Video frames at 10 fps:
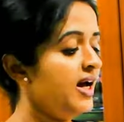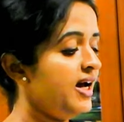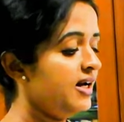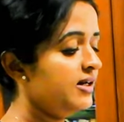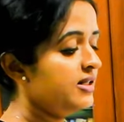
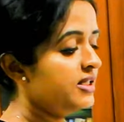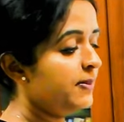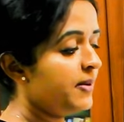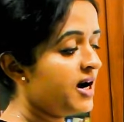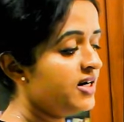And
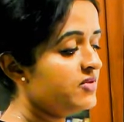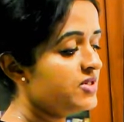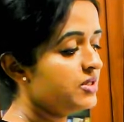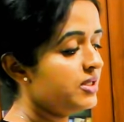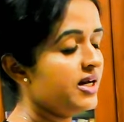the part
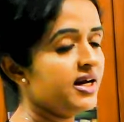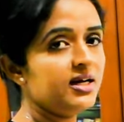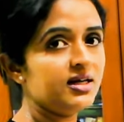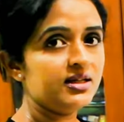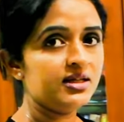which is
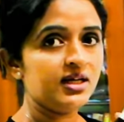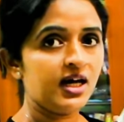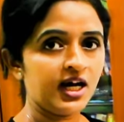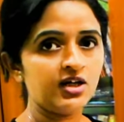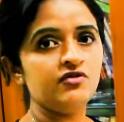lying in the
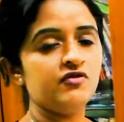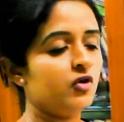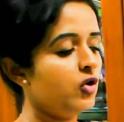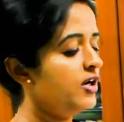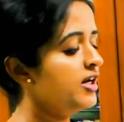head
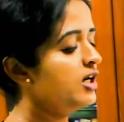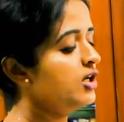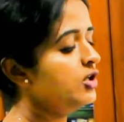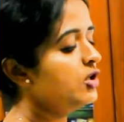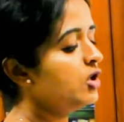fold,
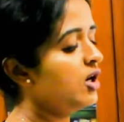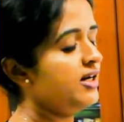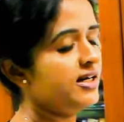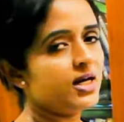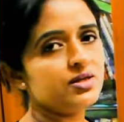you
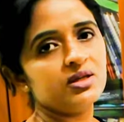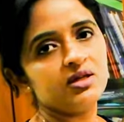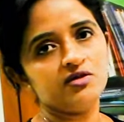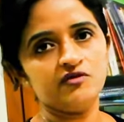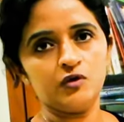call it as
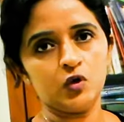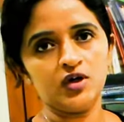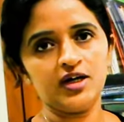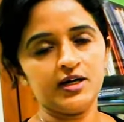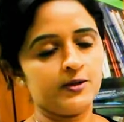
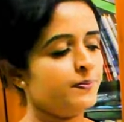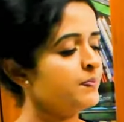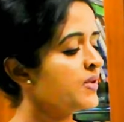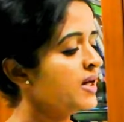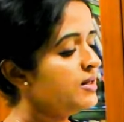foregut.
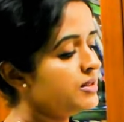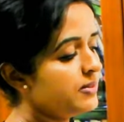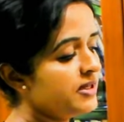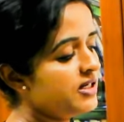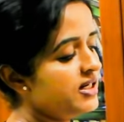
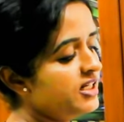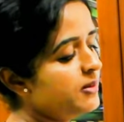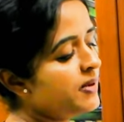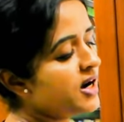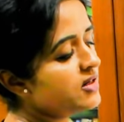Similarly,
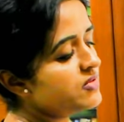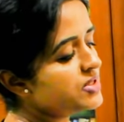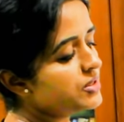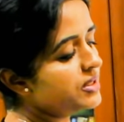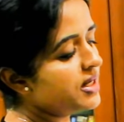the part
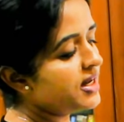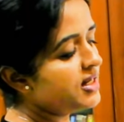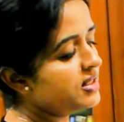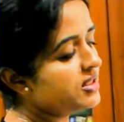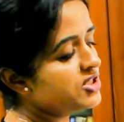which is
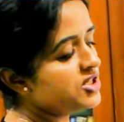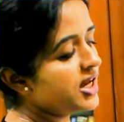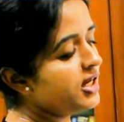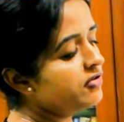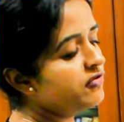lying in the
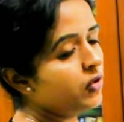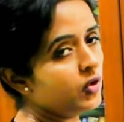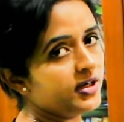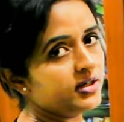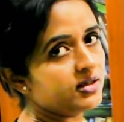tail
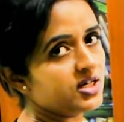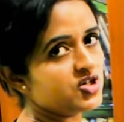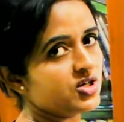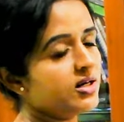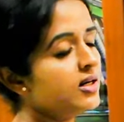fold
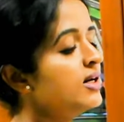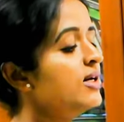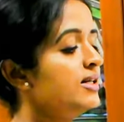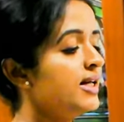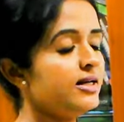region,
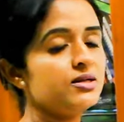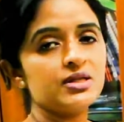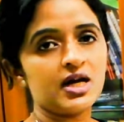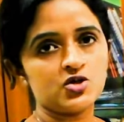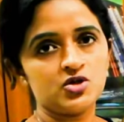that
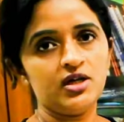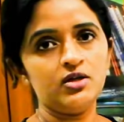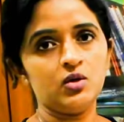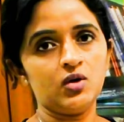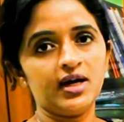is
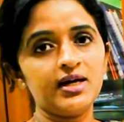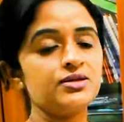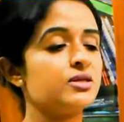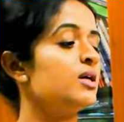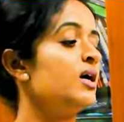actually known
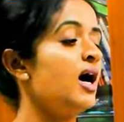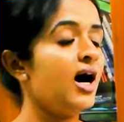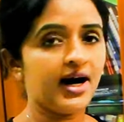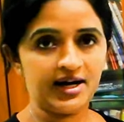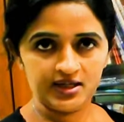as
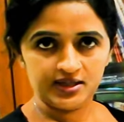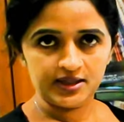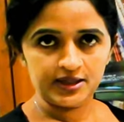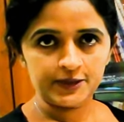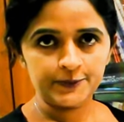
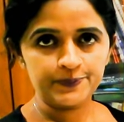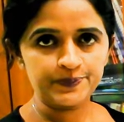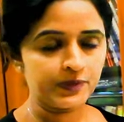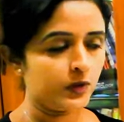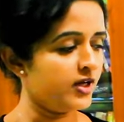hindgut.
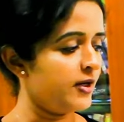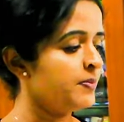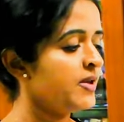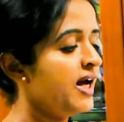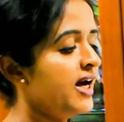
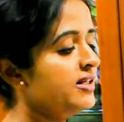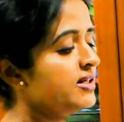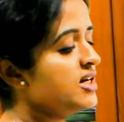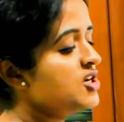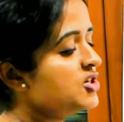Okay, and
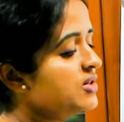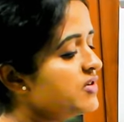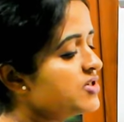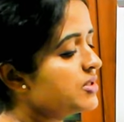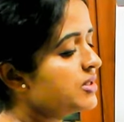the region
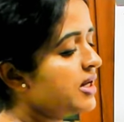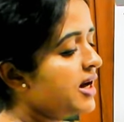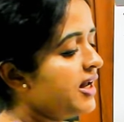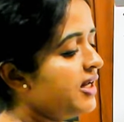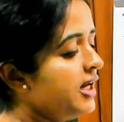which is
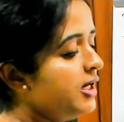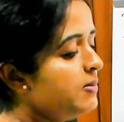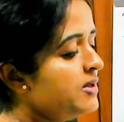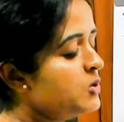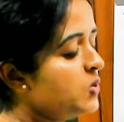lying
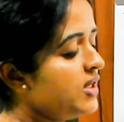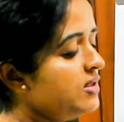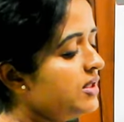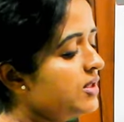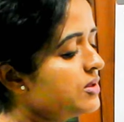in
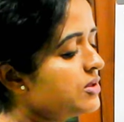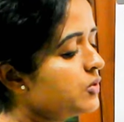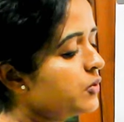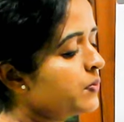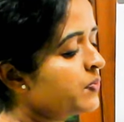between these
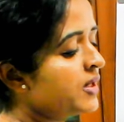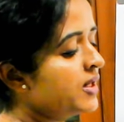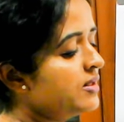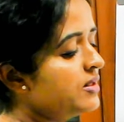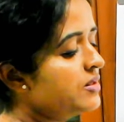two,
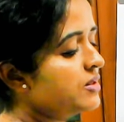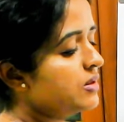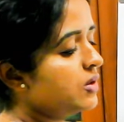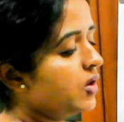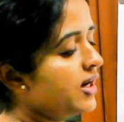this
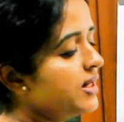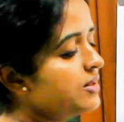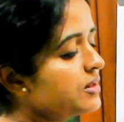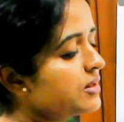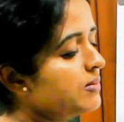is known
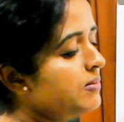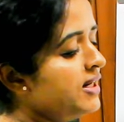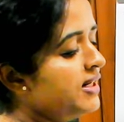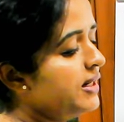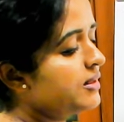as
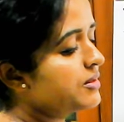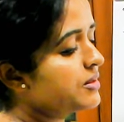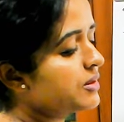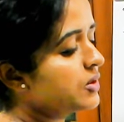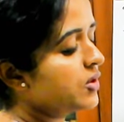midgut. This
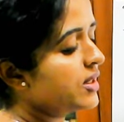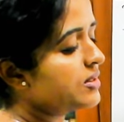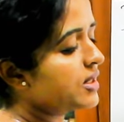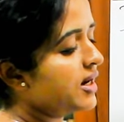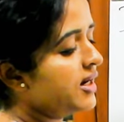is known
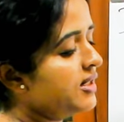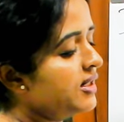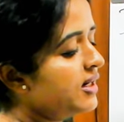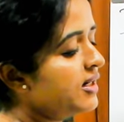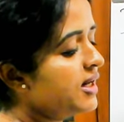as
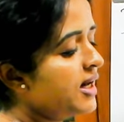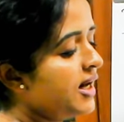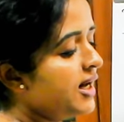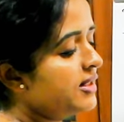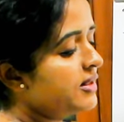hindgut,
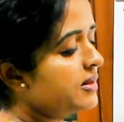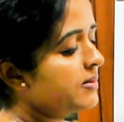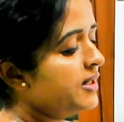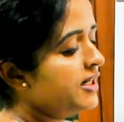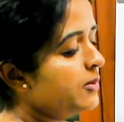and
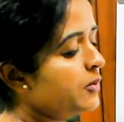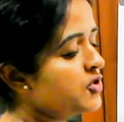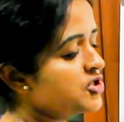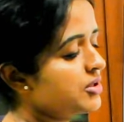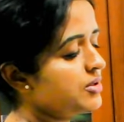the middle
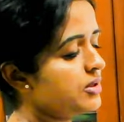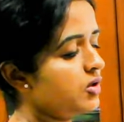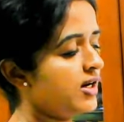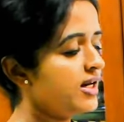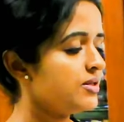portion is
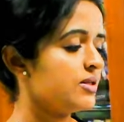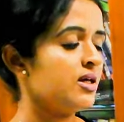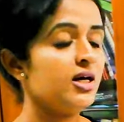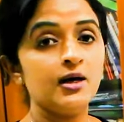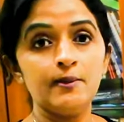known as
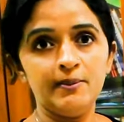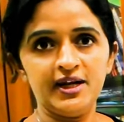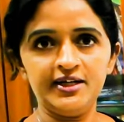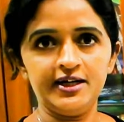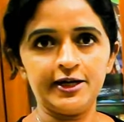
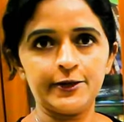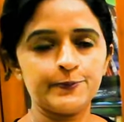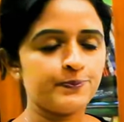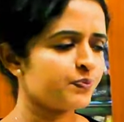midgut.